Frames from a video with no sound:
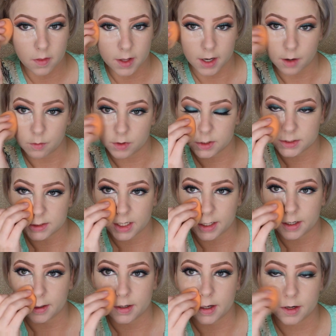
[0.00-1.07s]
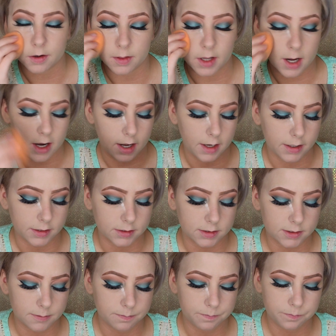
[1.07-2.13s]
Like I really set it good under the
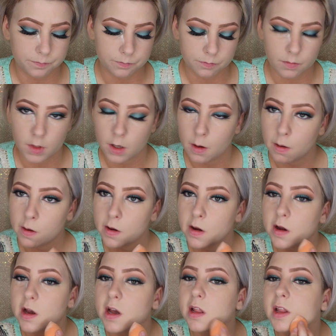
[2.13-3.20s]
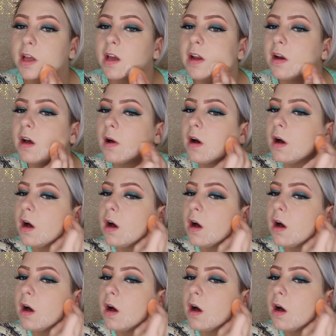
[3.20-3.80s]
eyes. And then